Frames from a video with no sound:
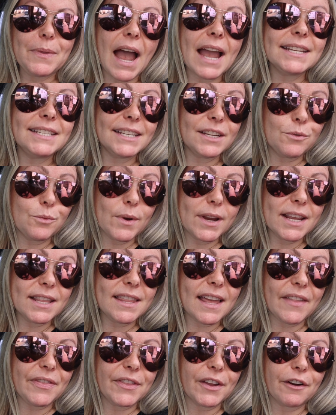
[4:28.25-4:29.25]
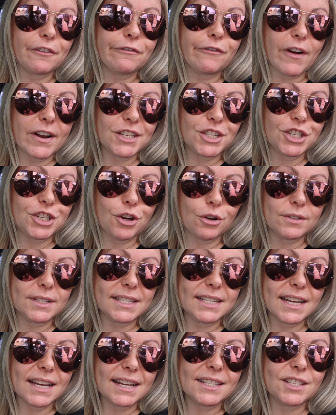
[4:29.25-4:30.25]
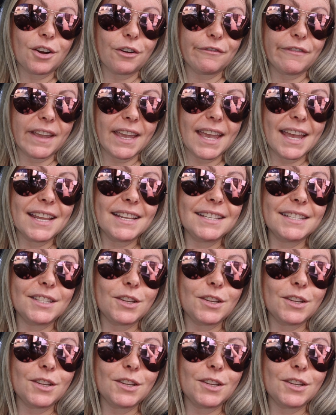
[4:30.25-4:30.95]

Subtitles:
I did read that their French toast sticks are vegan,